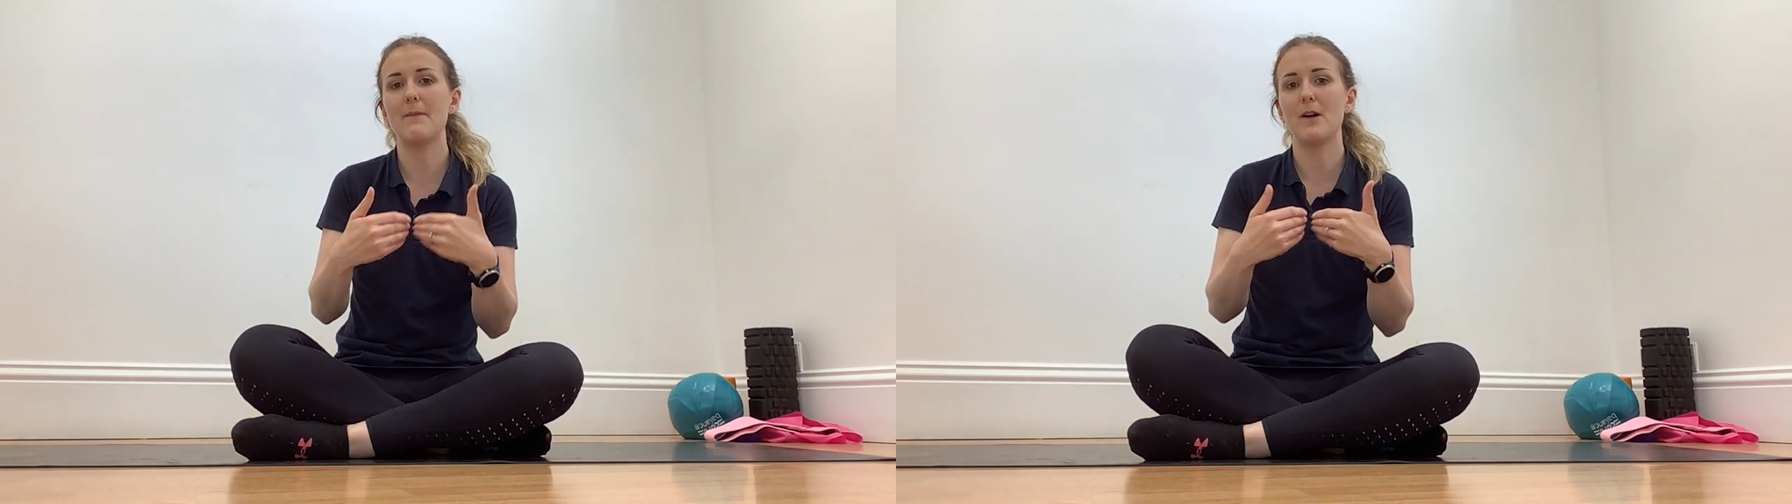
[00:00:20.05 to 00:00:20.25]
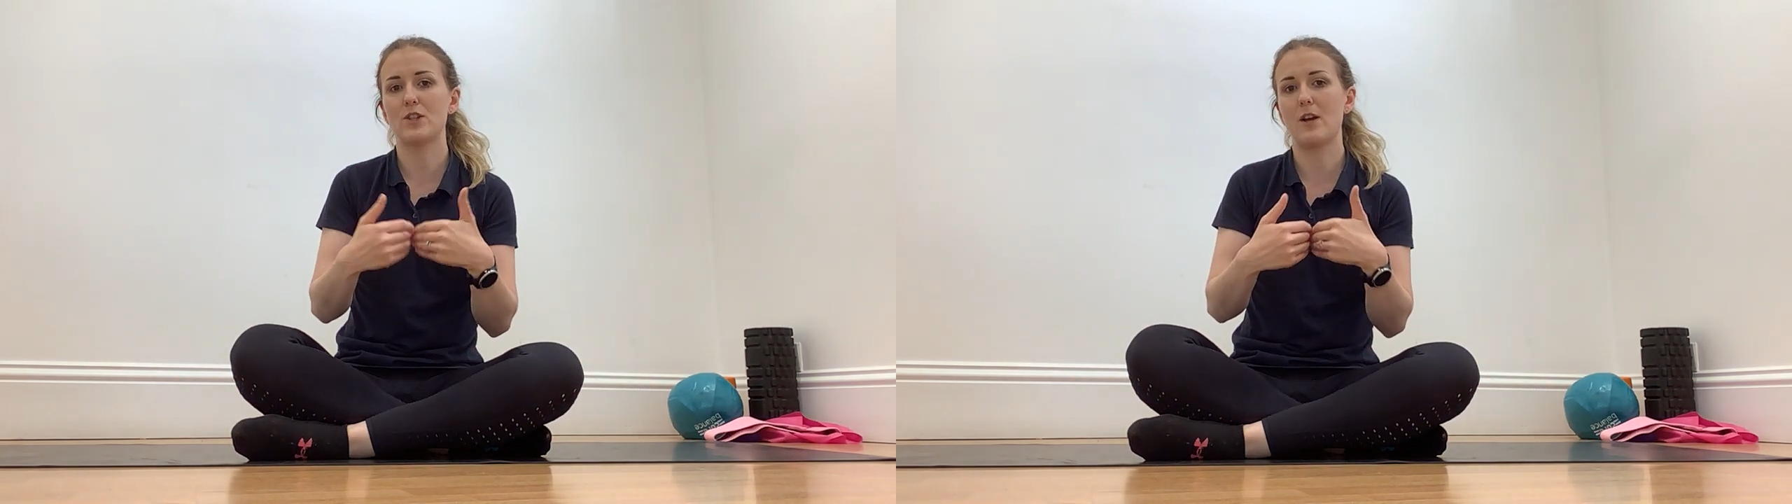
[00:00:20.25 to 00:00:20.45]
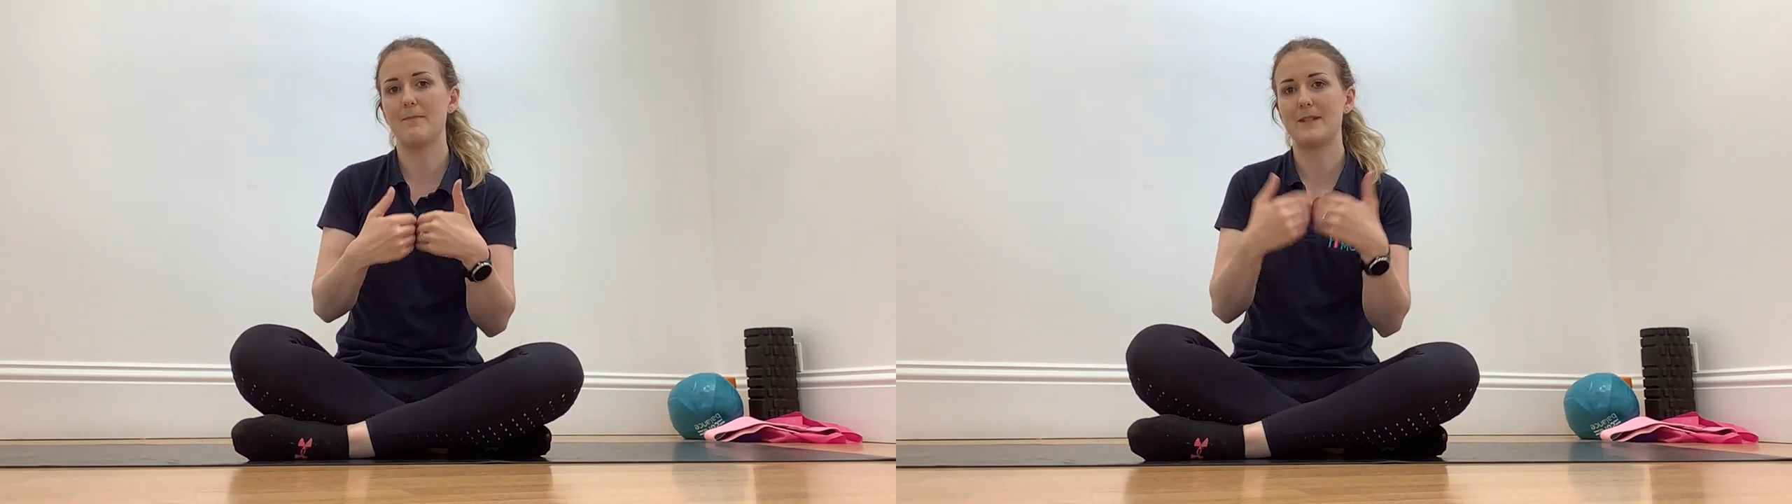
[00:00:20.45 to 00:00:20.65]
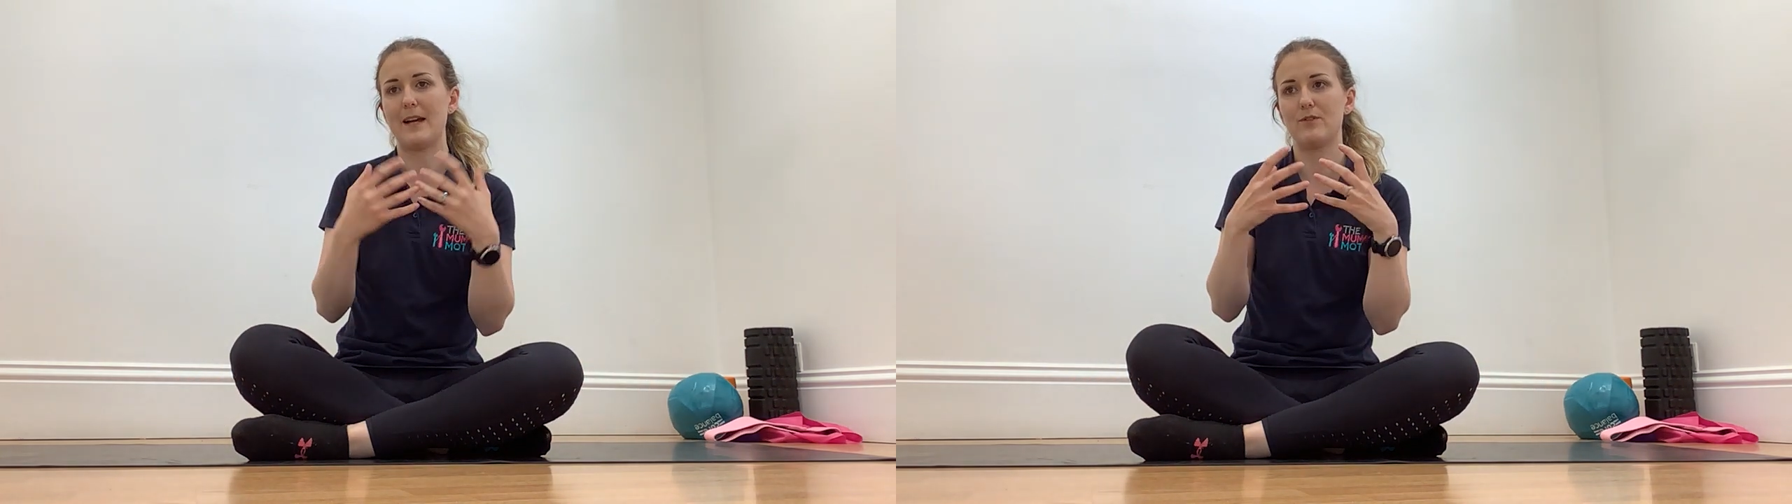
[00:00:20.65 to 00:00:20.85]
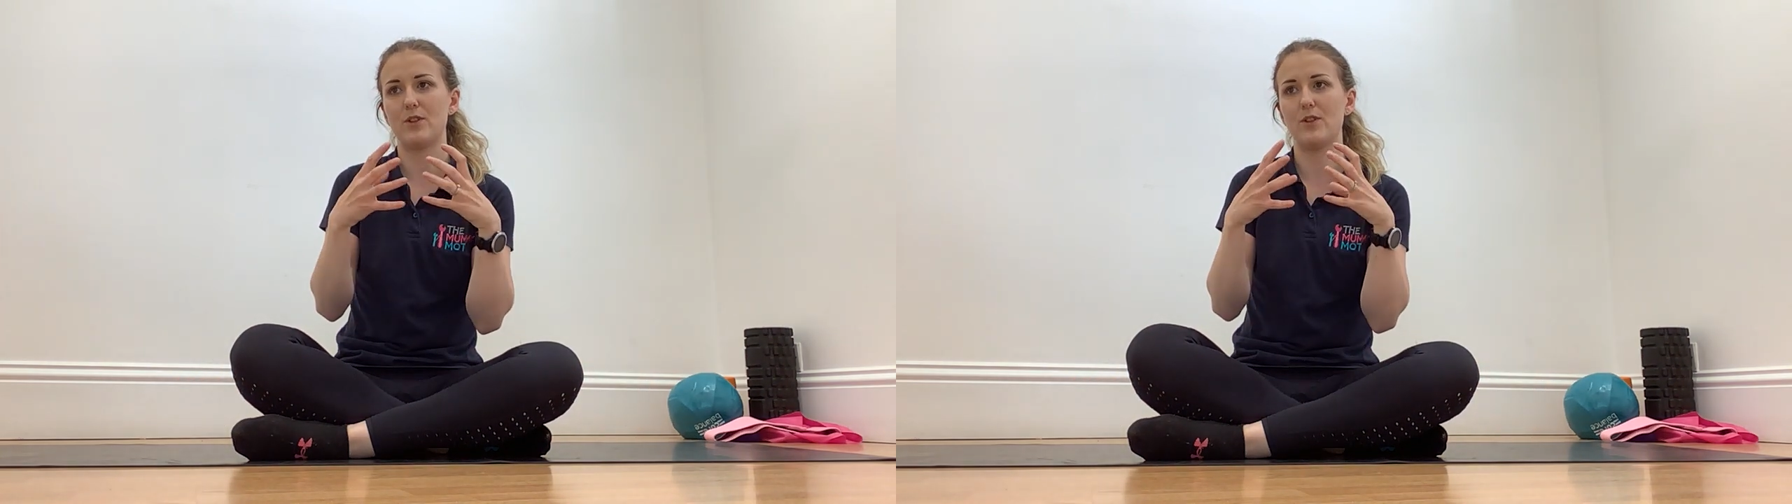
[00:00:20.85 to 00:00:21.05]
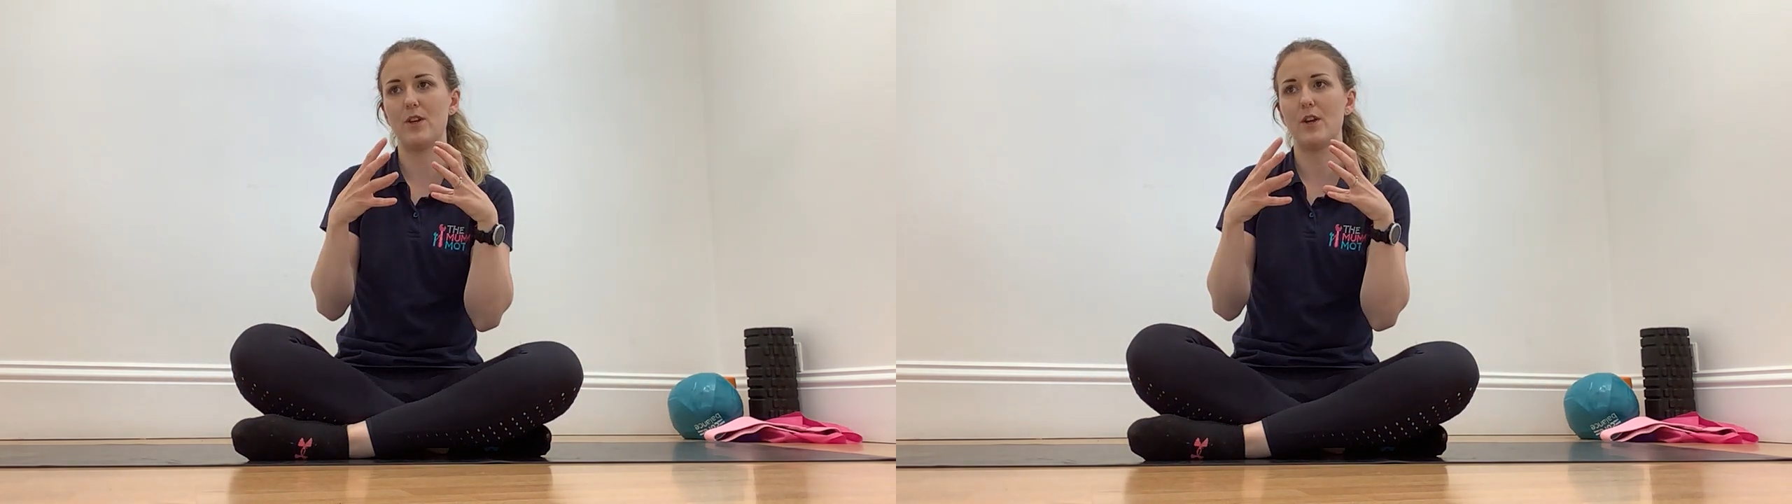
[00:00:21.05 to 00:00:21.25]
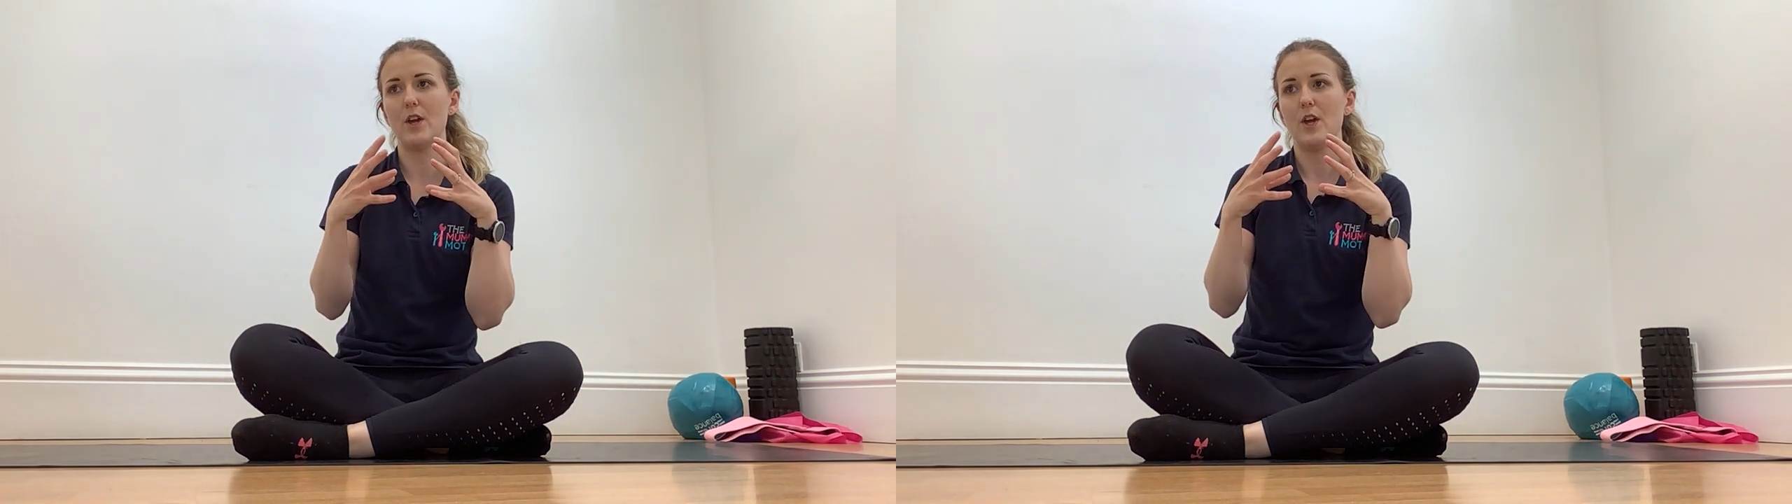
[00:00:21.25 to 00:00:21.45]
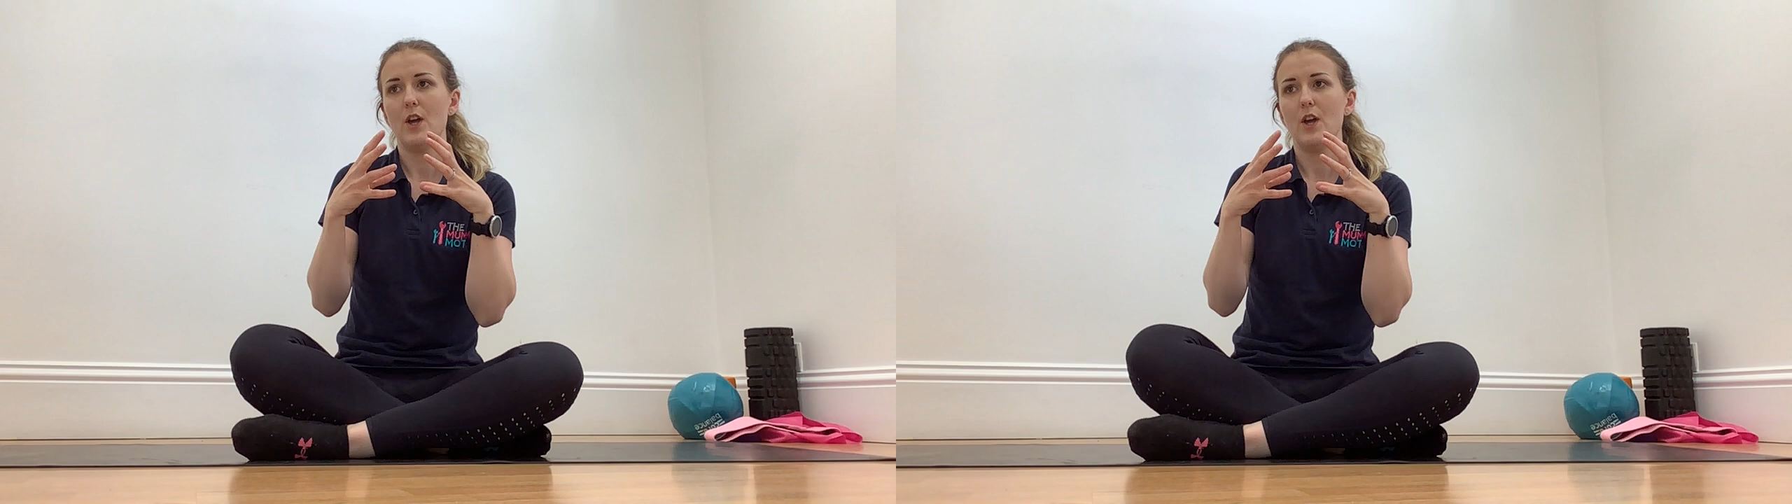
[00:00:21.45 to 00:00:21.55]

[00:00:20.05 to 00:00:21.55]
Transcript: much comes down to